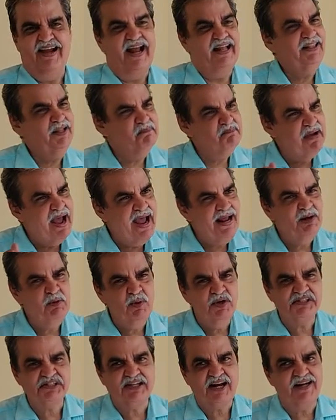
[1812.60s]
And the man
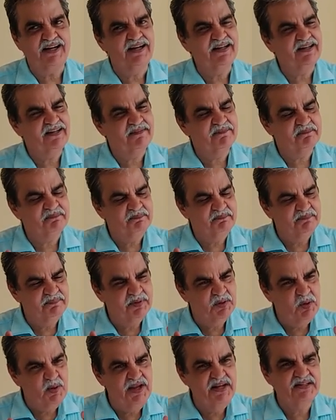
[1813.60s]
who has started
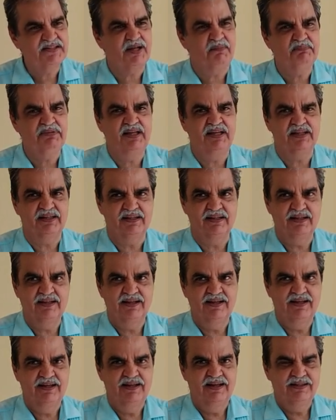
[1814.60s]
doing something
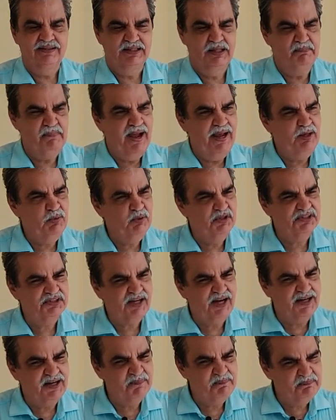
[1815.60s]
the man who has
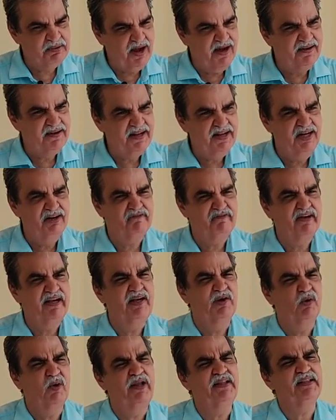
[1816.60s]
started planting in a
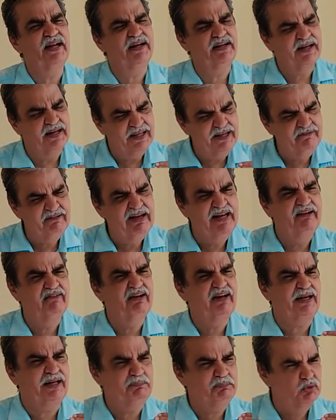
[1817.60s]
field knowing that he will
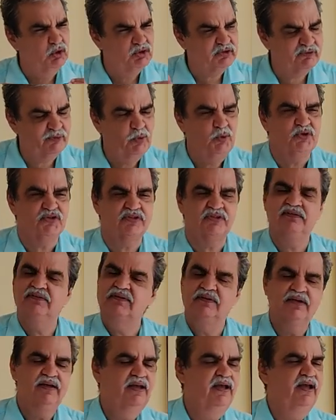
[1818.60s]
never reap those fruits
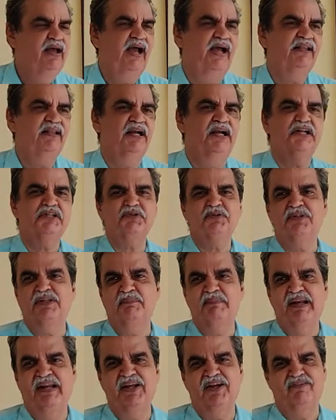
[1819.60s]
has understood
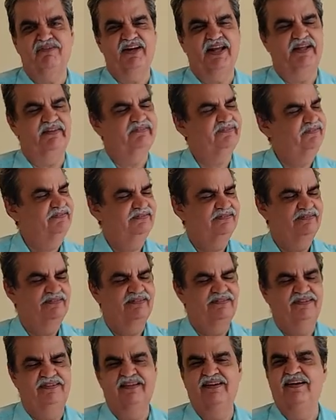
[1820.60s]
the meaning of life.
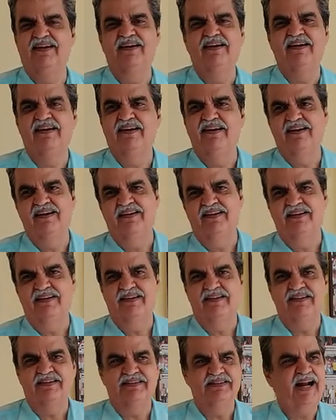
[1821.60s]

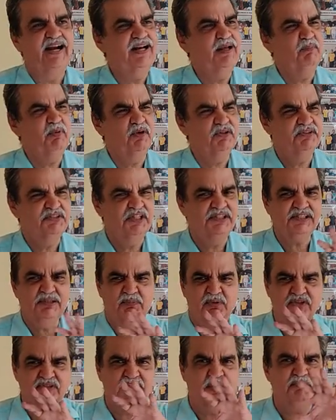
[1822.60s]
That about just
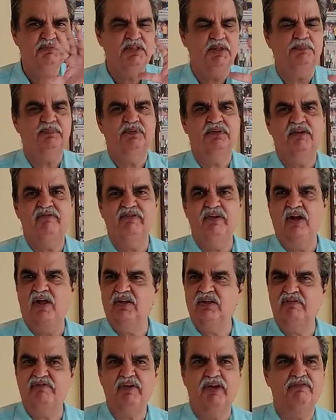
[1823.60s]
about sums up the
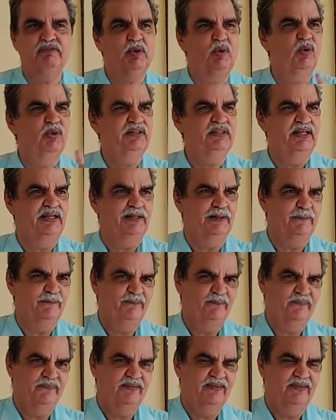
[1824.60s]
philosophy of the whole thing.